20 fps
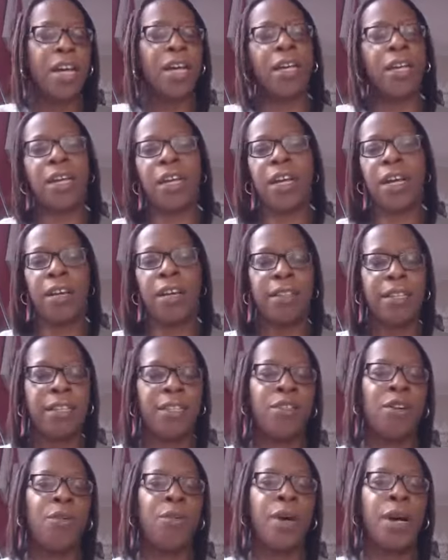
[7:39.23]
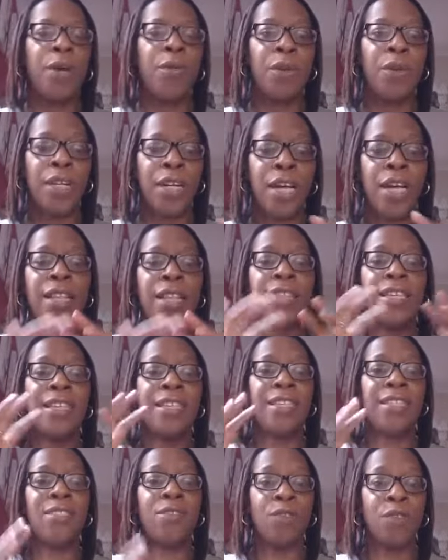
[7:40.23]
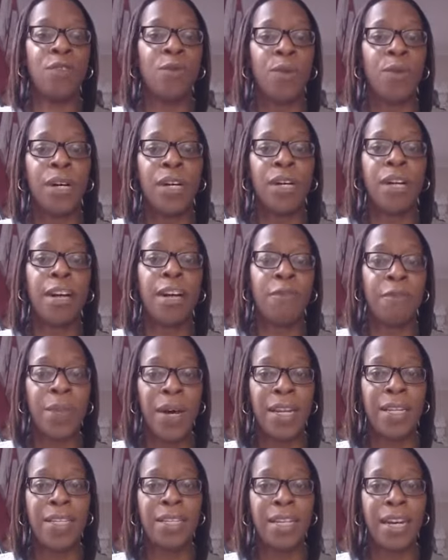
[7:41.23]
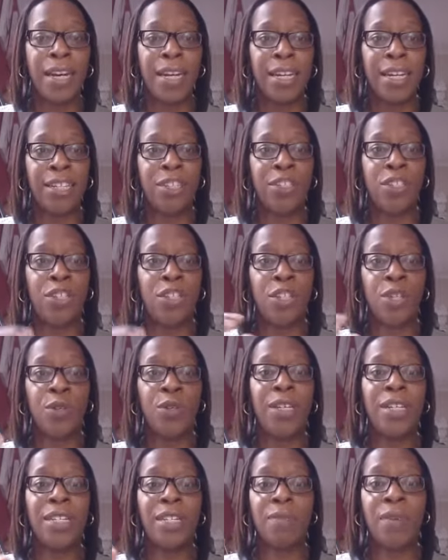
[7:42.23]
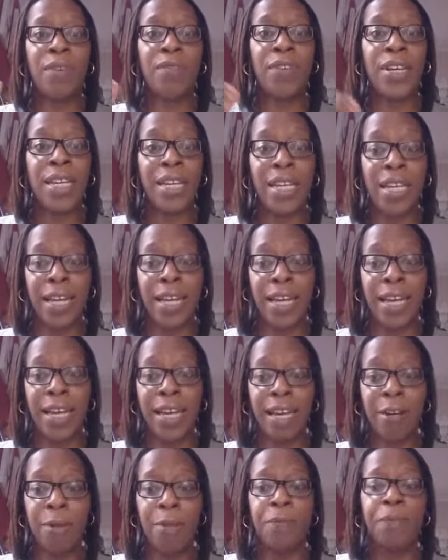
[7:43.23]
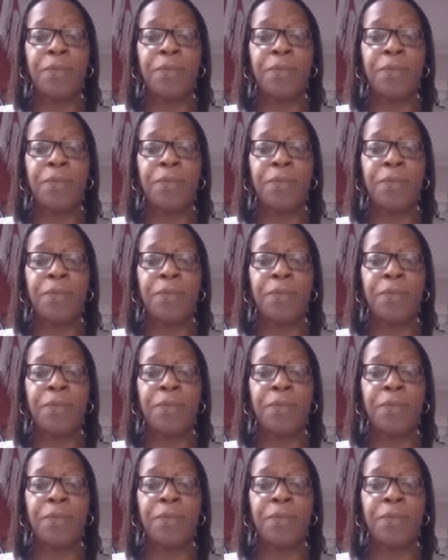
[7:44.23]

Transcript: No, no, this is not what I want. This is not the work-life balance that I need. So you need to be really clear.